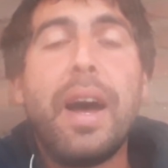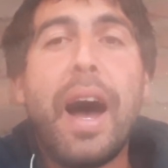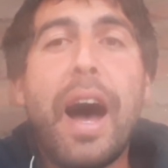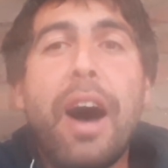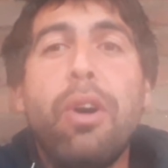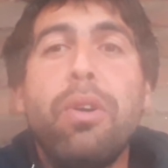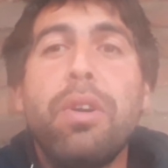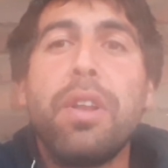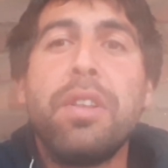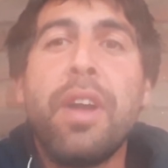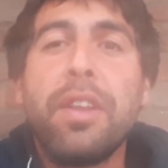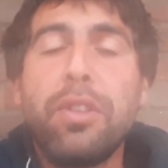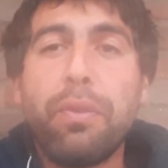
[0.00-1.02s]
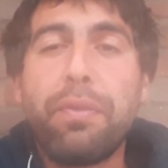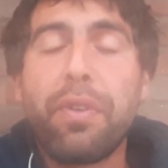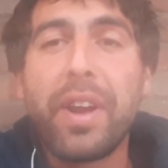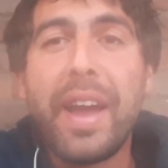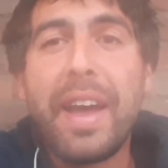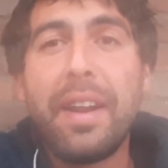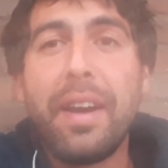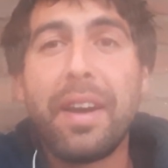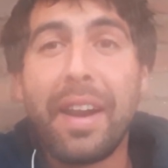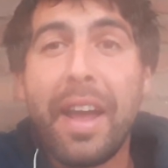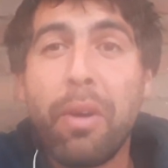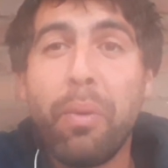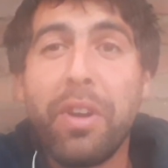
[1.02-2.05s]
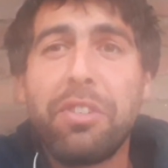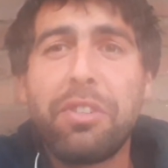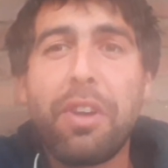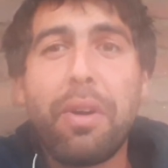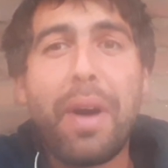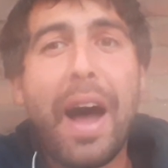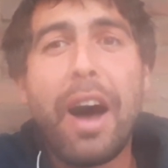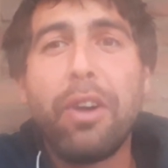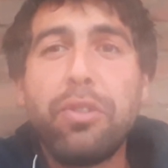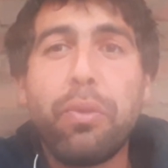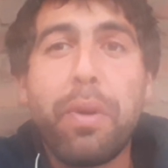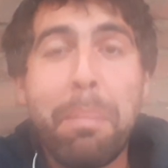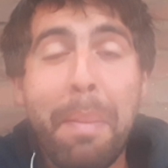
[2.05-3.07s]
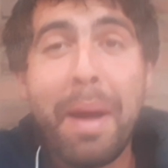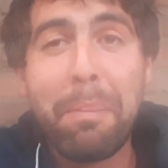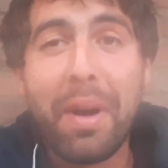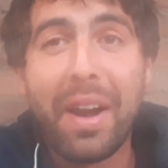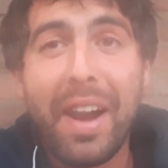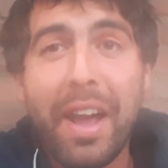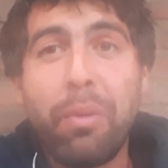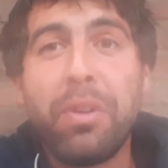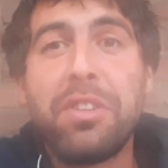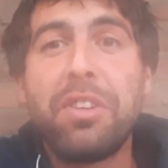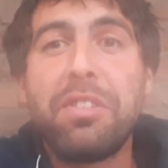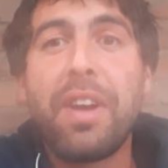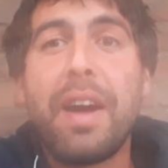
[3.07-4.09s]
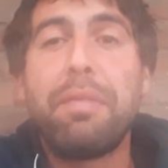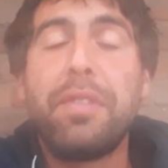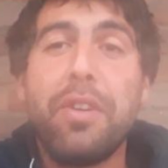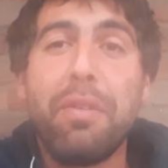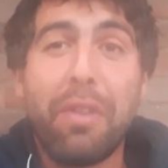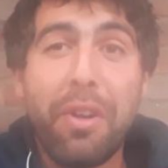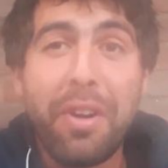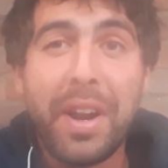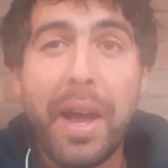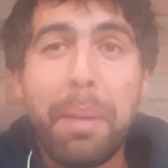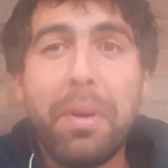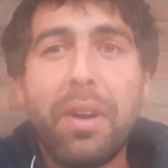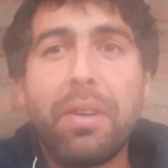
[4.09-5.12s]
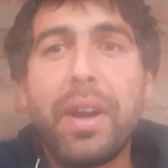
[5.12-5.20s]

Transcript: how not to forget a language, so how to remember languages after you've learned them.